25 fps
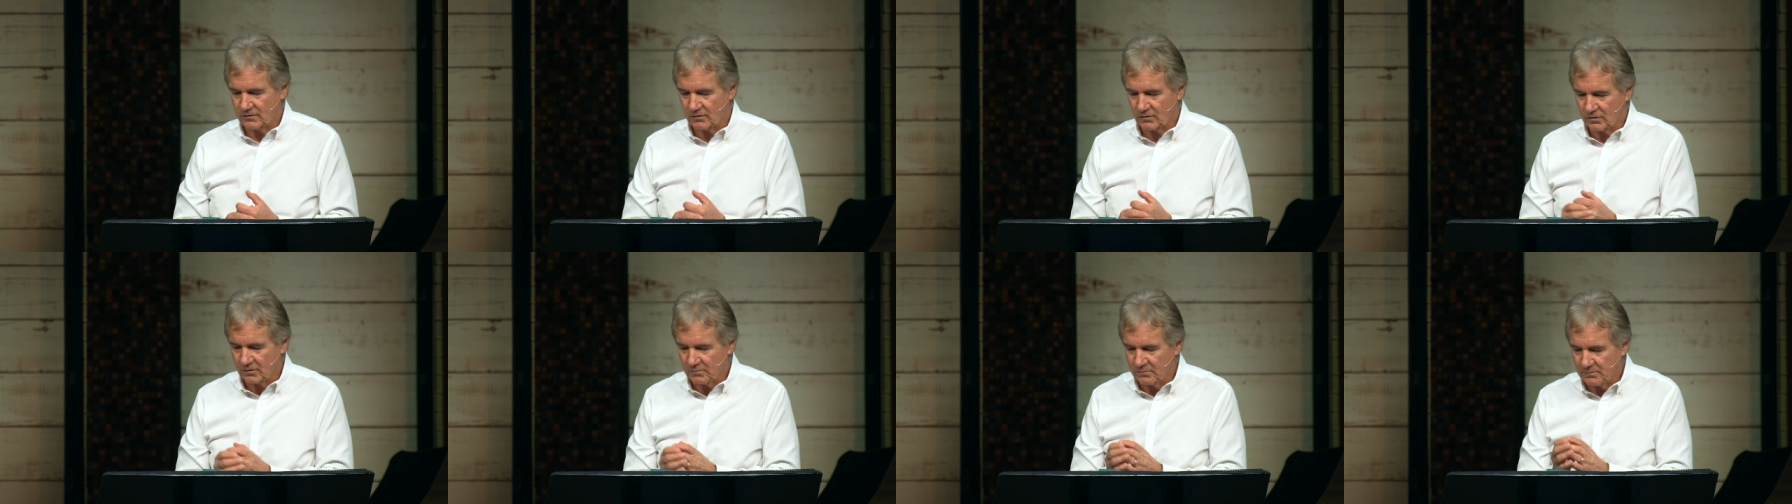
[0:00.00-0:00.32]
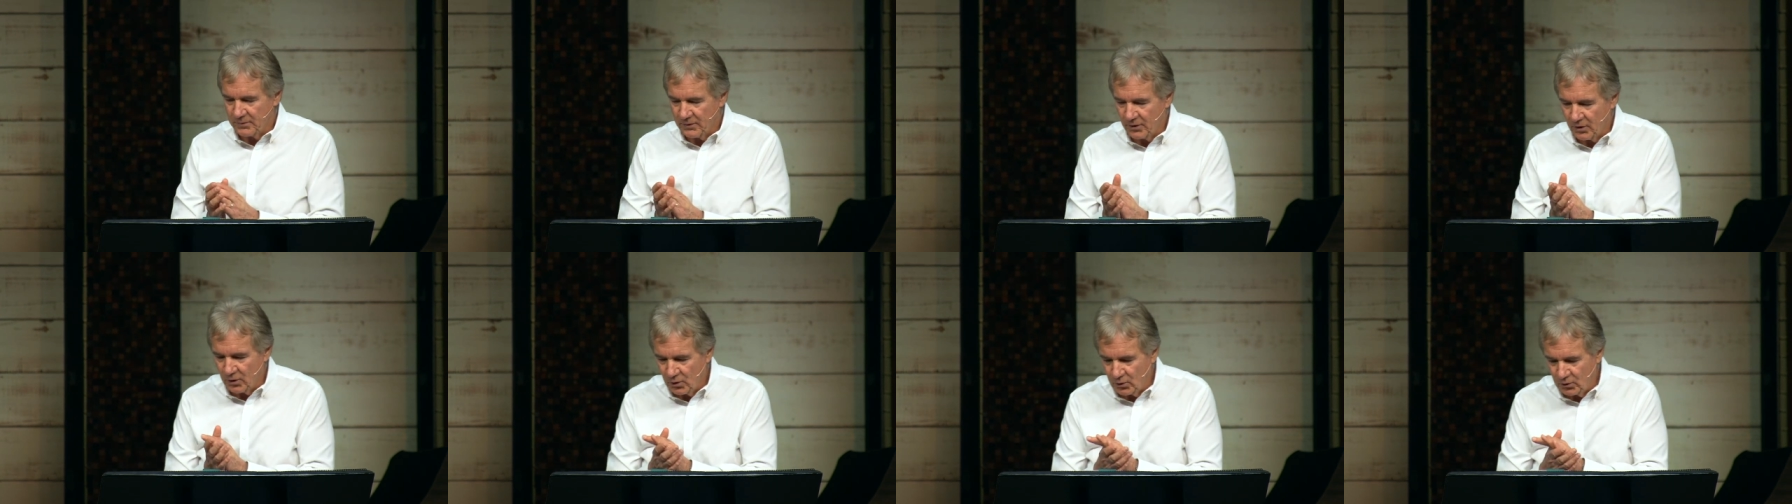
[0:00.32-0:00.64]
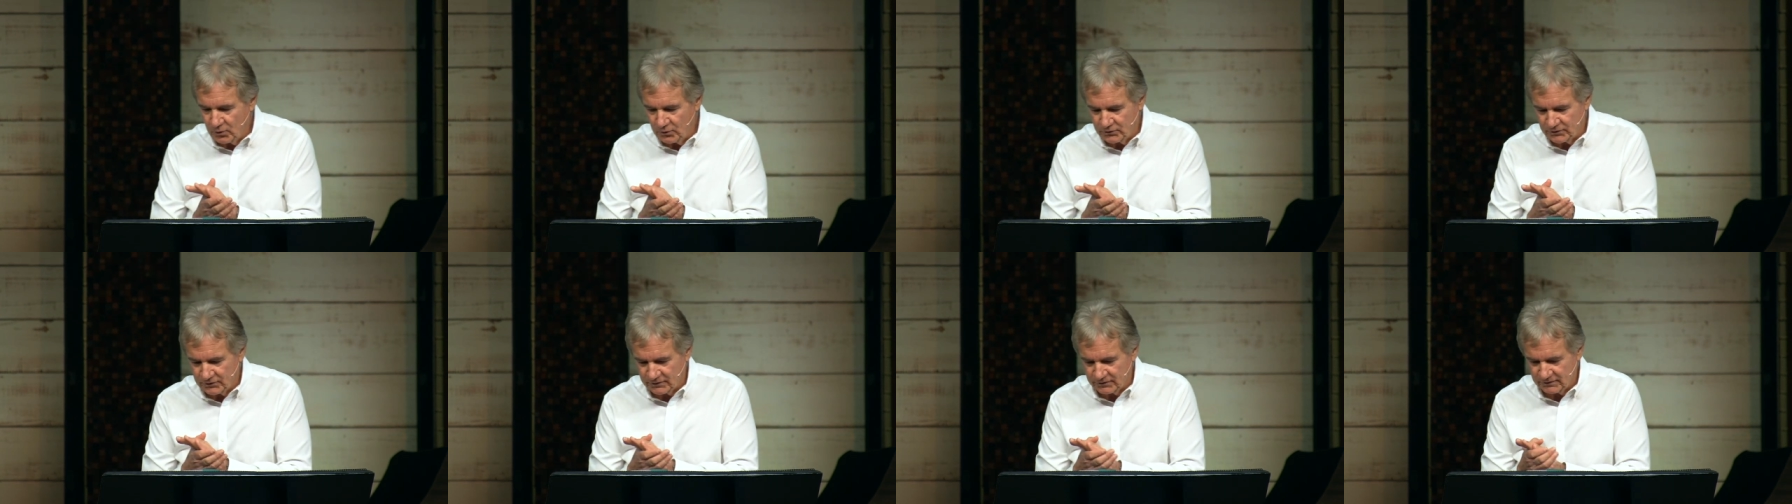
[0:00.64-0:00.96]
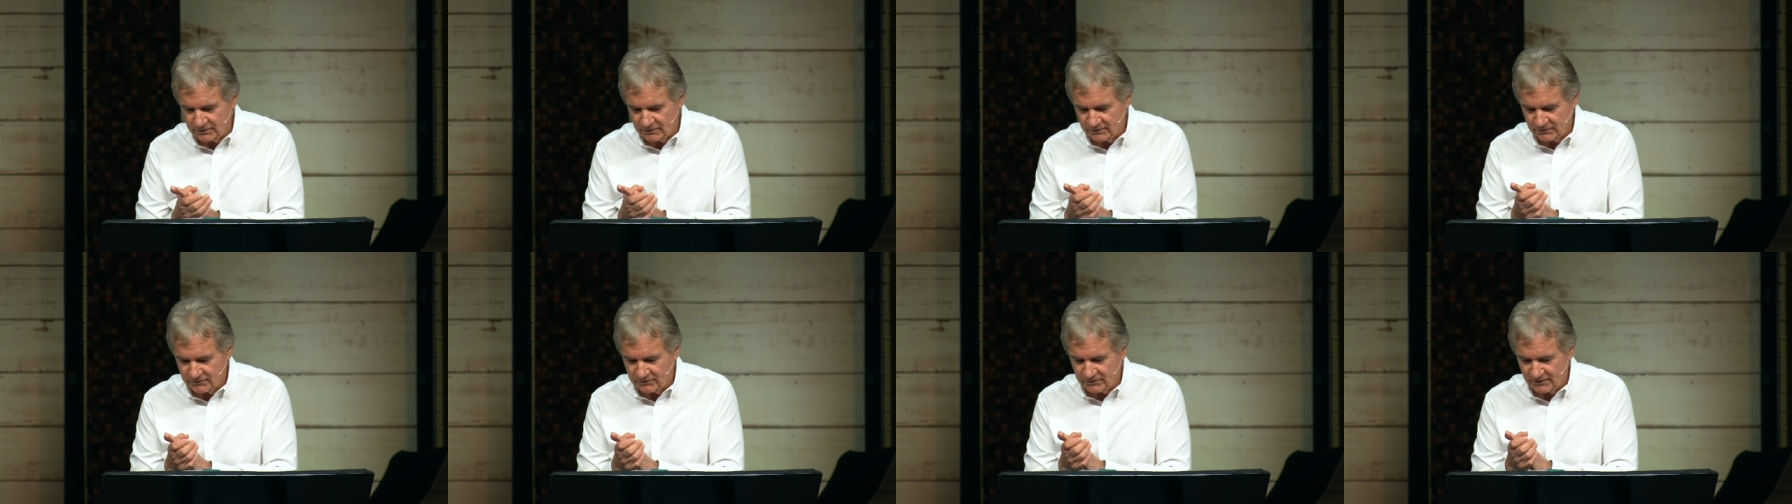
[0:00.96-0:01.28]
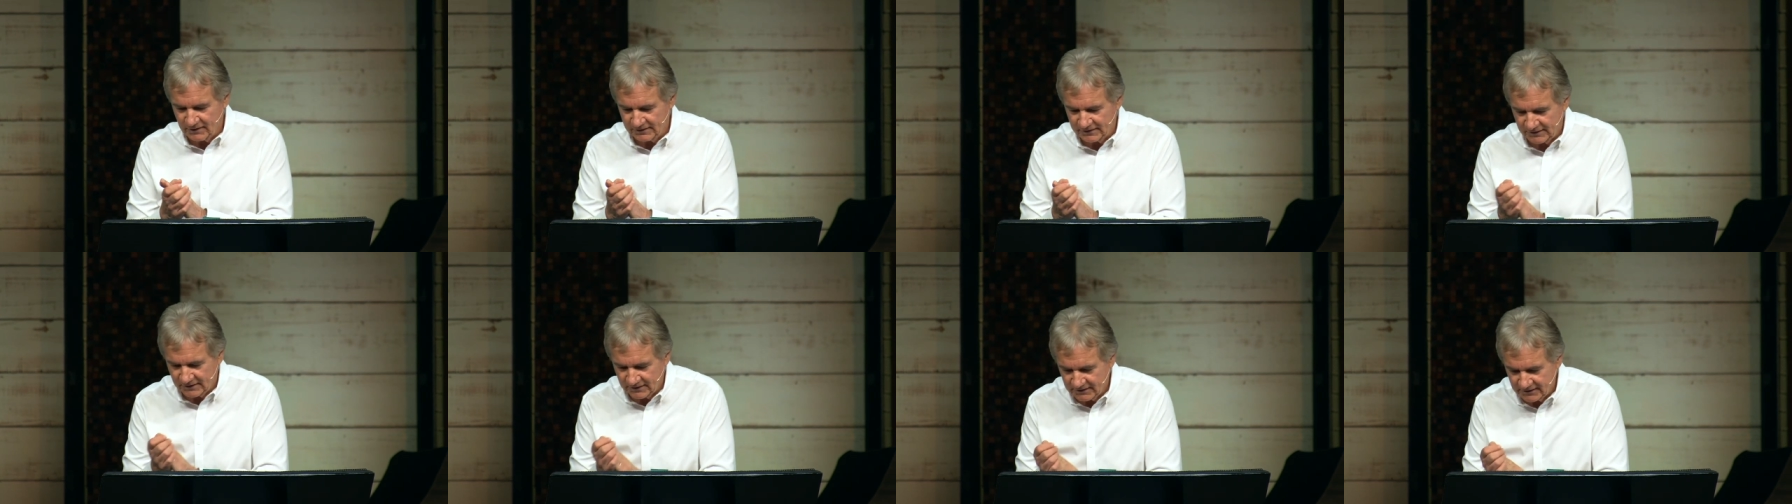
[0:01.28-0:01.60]
or opposes
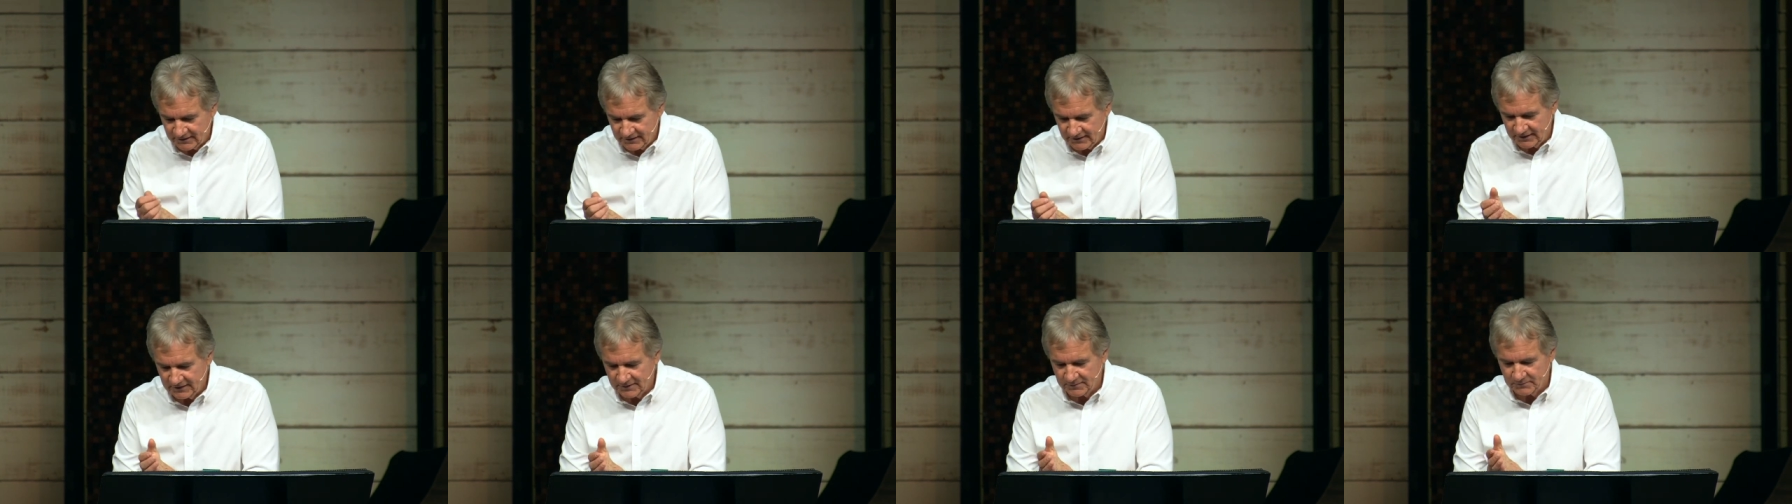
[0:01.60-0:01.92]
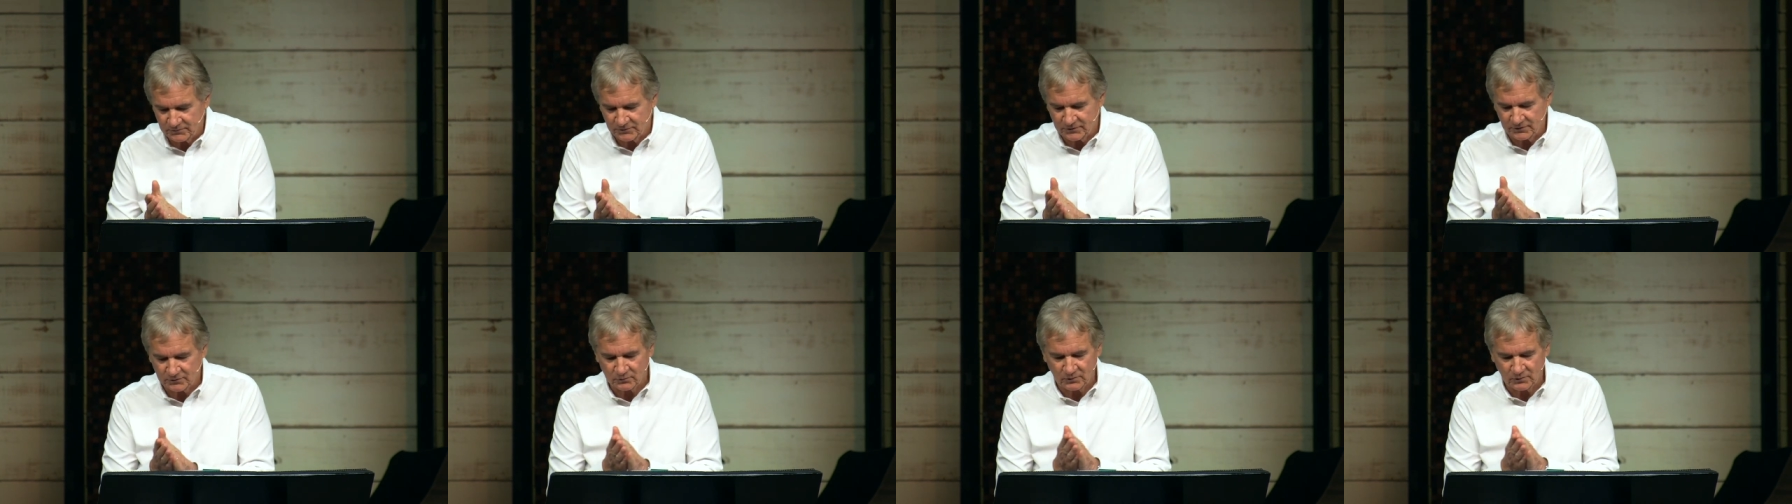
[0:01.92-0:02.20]
and condemns